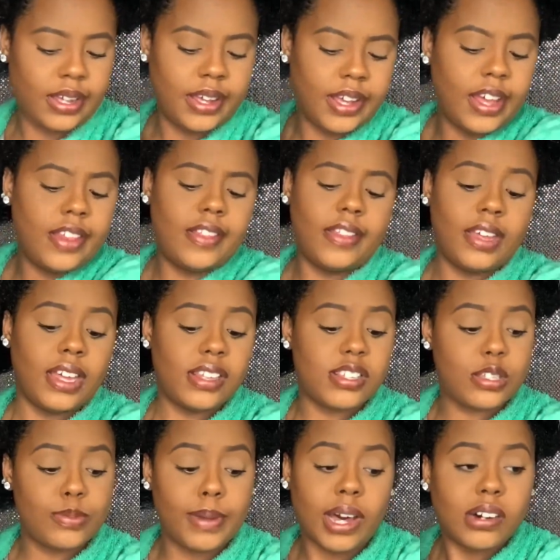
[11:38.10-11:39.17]
And it
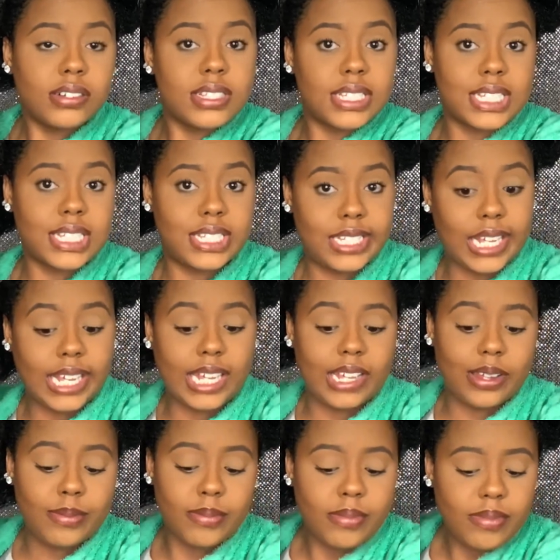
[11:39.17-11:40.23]
smells the
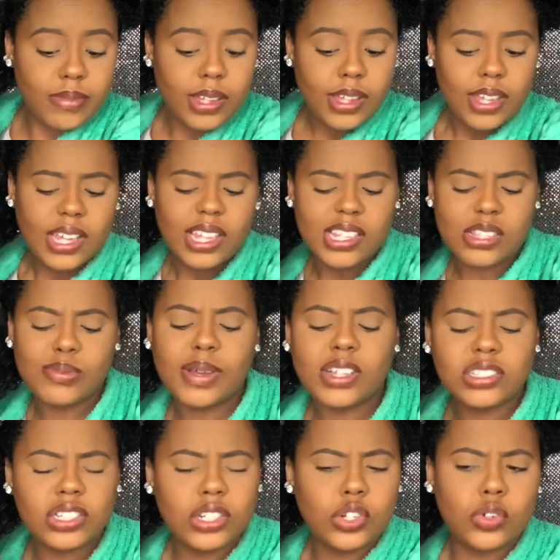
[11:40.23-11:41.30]
same. It
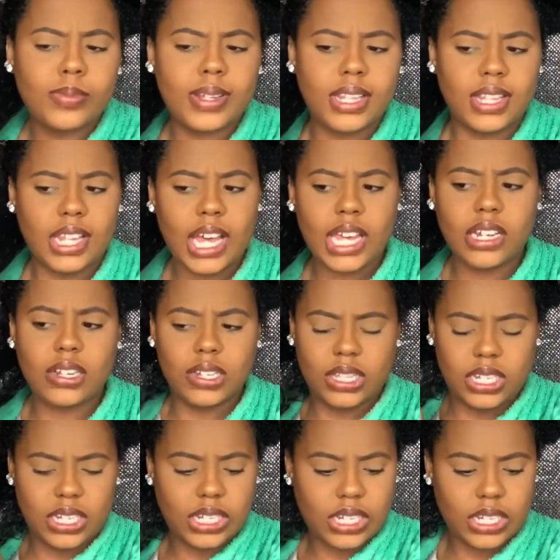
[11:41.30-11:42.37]
smells a little bit lighter
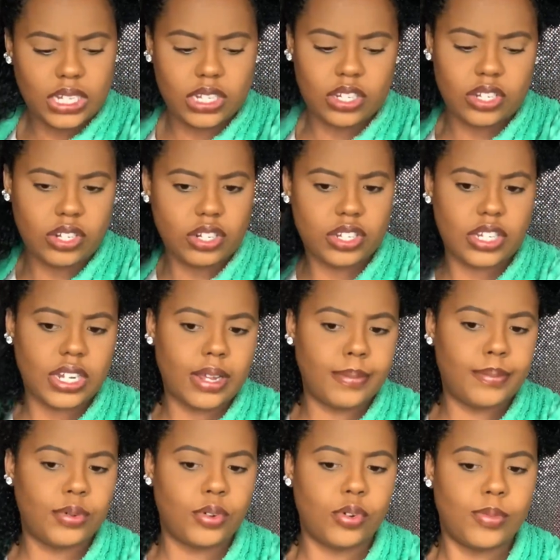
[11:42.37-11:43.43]
than the conditioner and
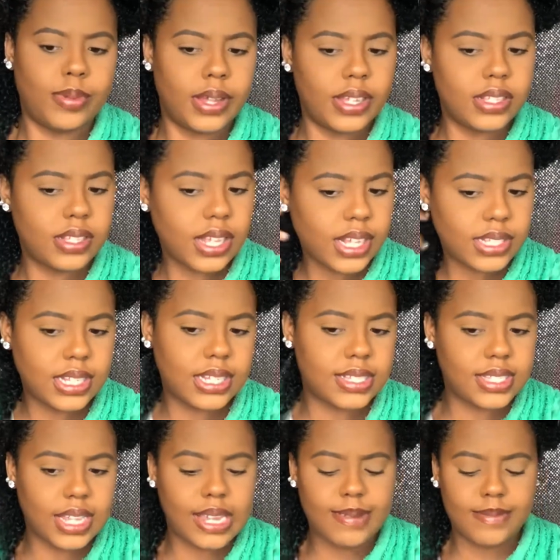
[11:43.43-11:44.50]
shampoo, but it has that
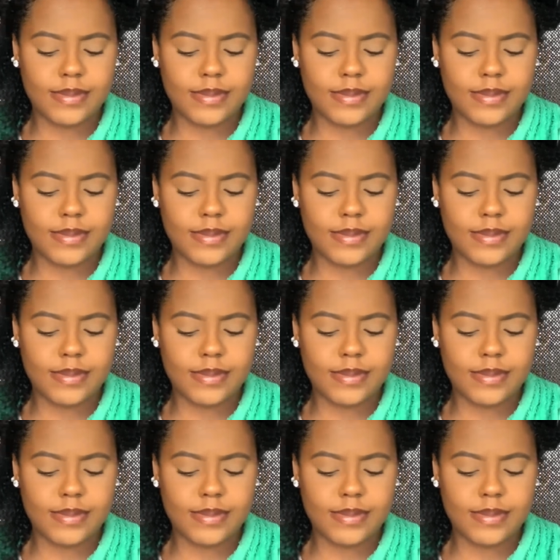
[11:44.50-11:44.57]
same